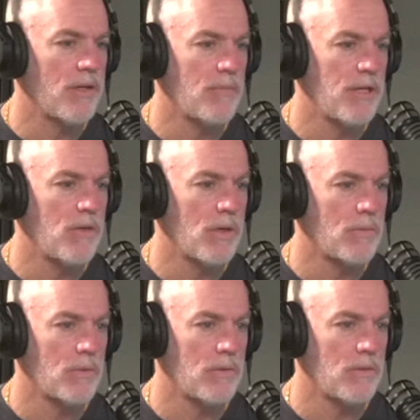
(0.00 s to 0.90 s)
Bitcoin
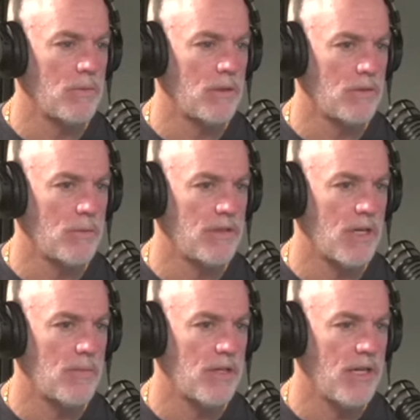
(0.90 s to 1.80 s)
world, we
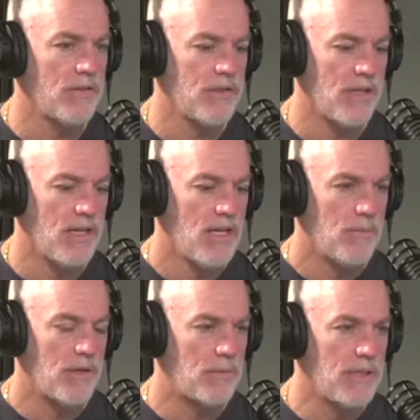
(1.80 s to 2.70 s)
talk about custody,
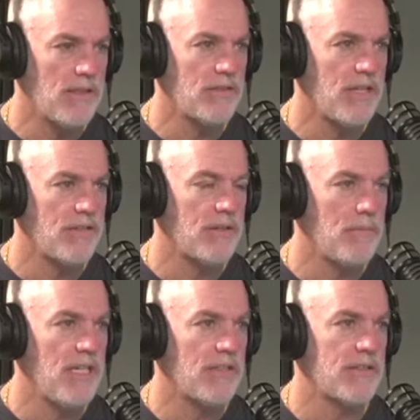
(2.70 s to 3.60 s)
but real estate to
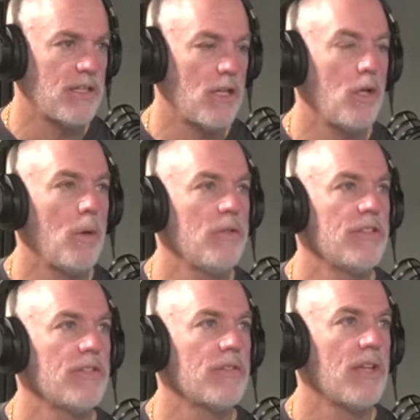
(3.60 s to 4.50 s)
me is the
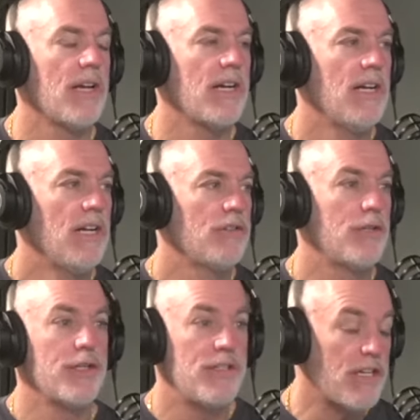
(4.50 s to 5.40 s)
closest
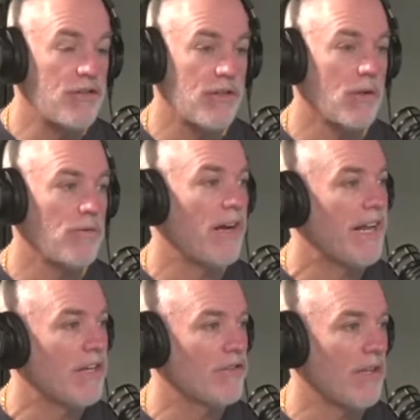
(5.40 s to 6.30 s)
traditional
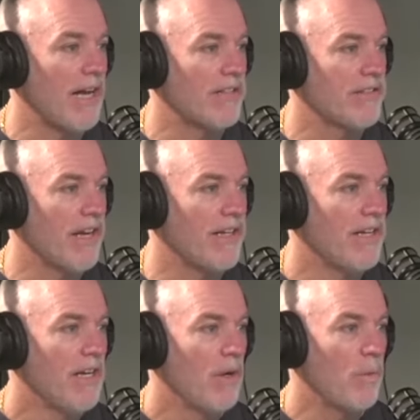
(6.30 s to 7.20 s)
financial asset
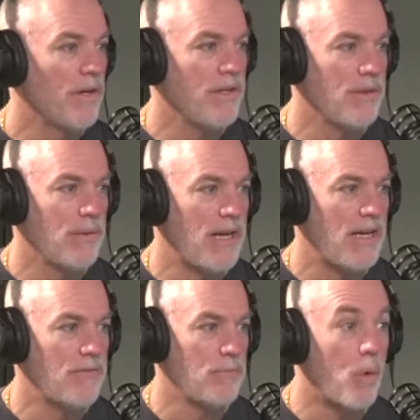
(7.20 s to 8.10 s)
where you
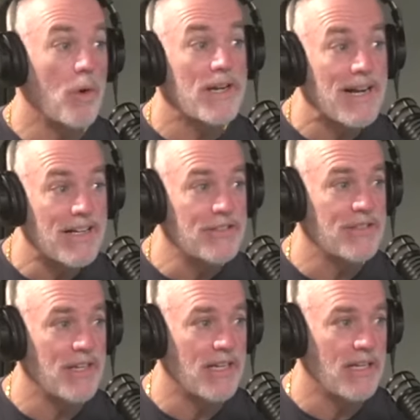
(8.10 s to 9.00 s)
have more custody